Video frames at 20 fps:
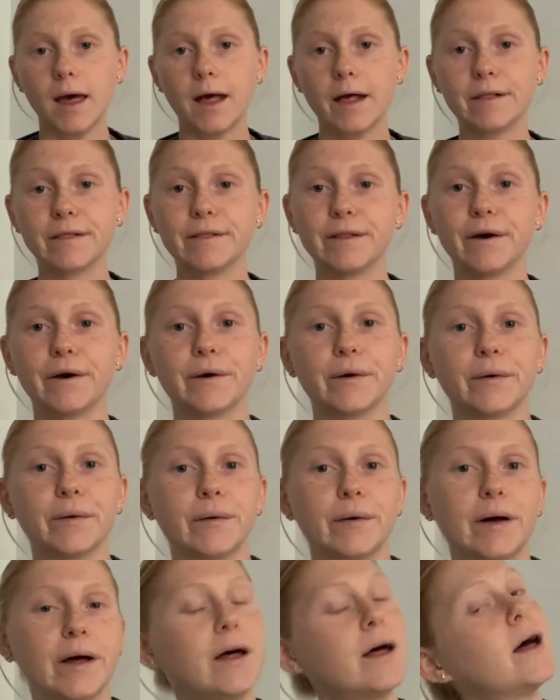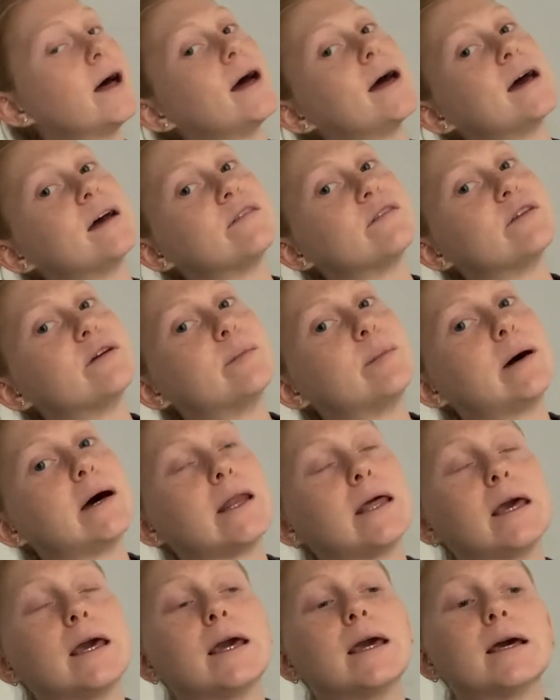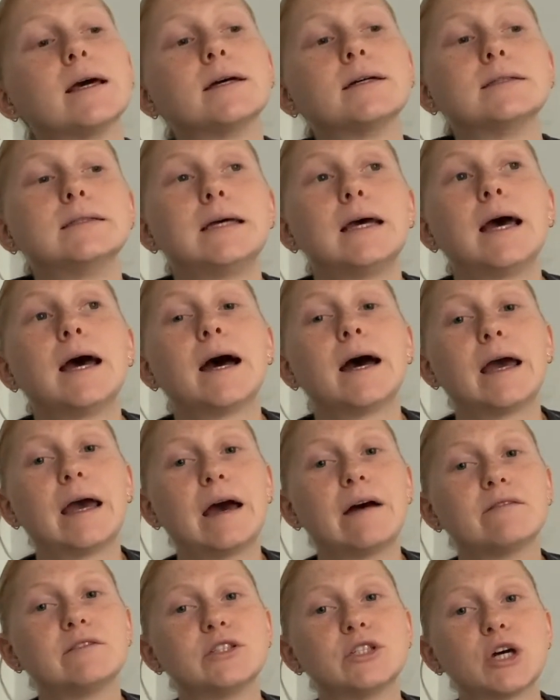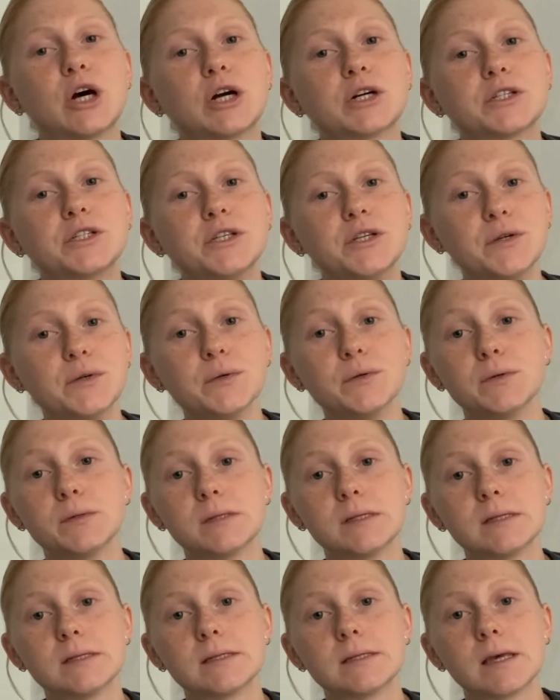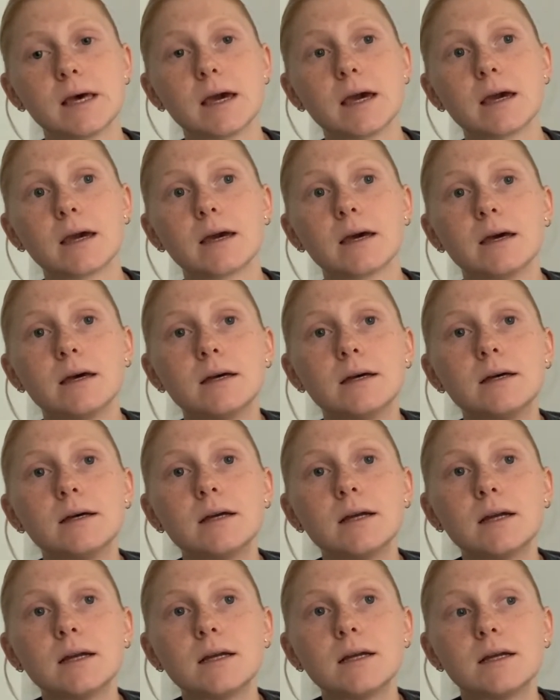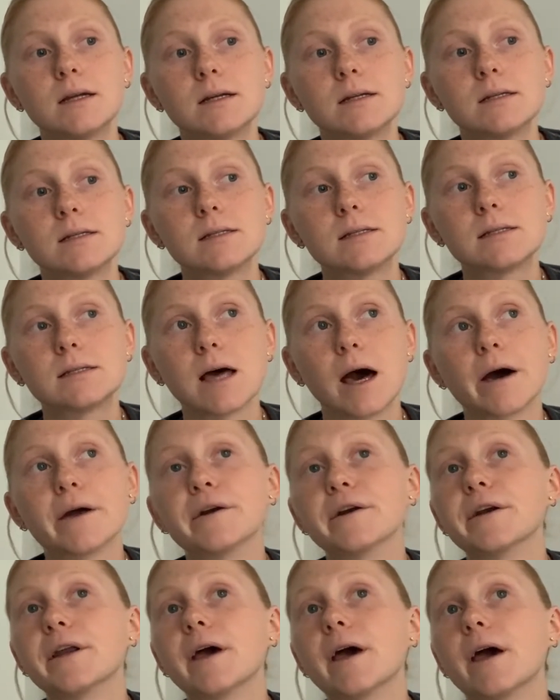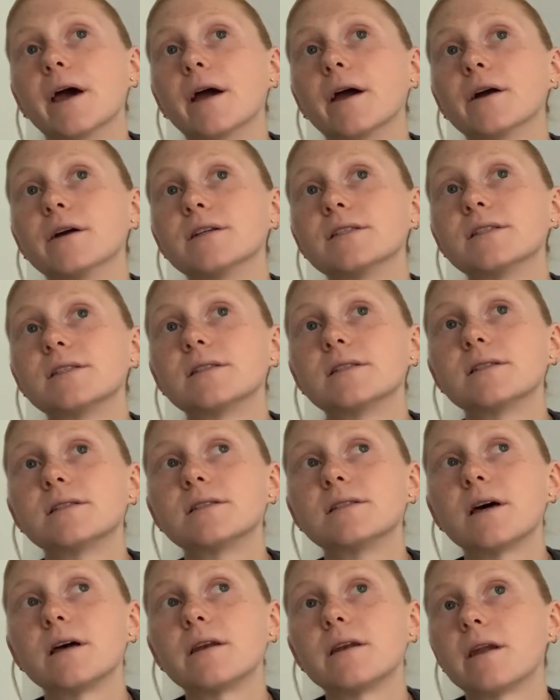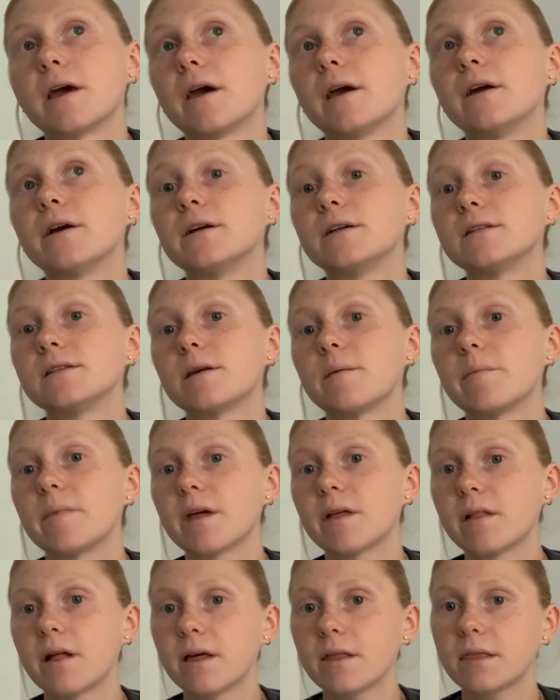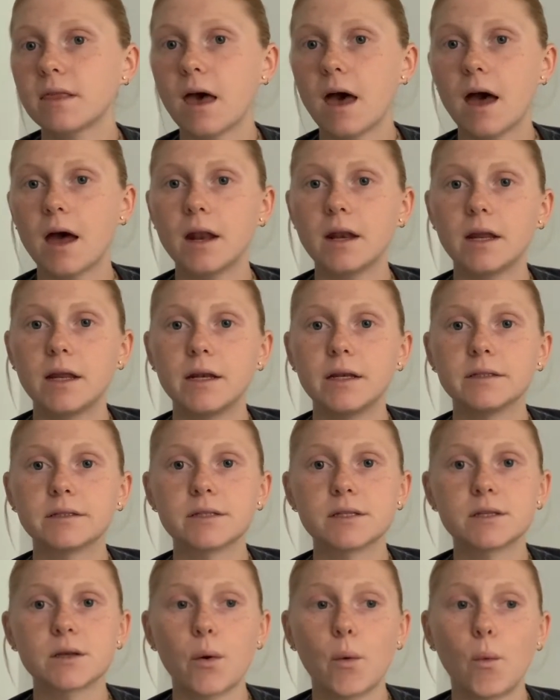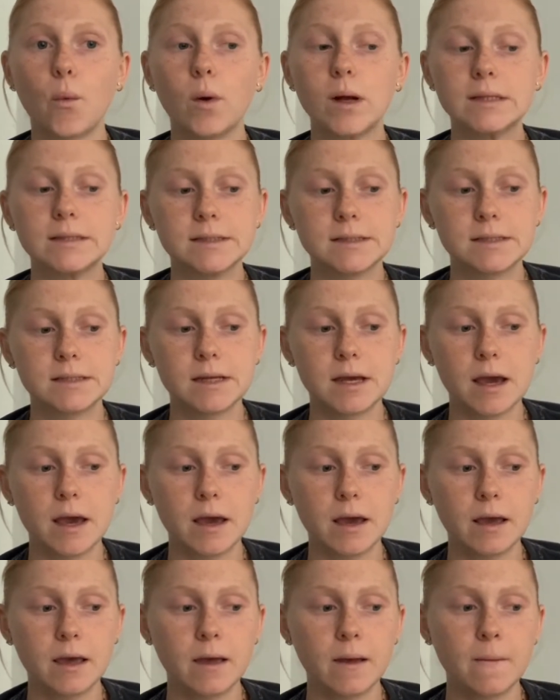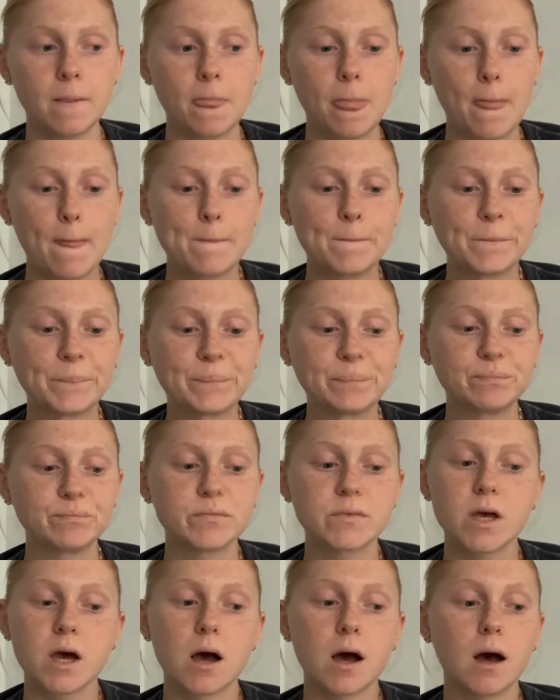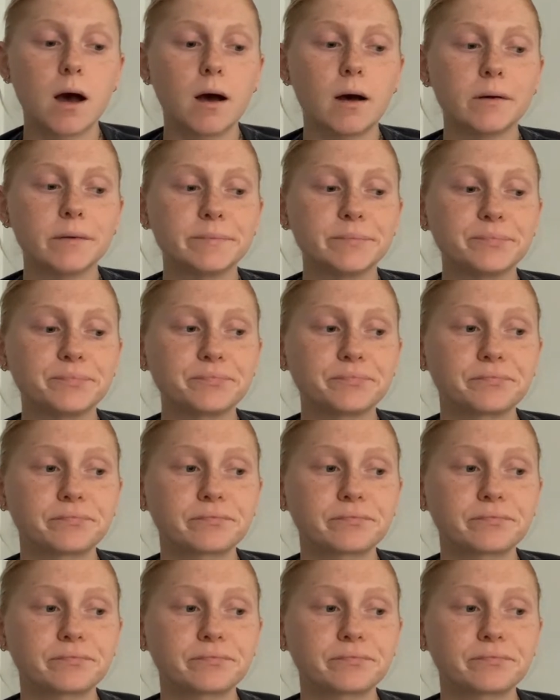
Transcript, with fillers: Hello, everybody. I haven't talked to you since like Saturday or Sunday or something like that, and it's Wednesday. Um,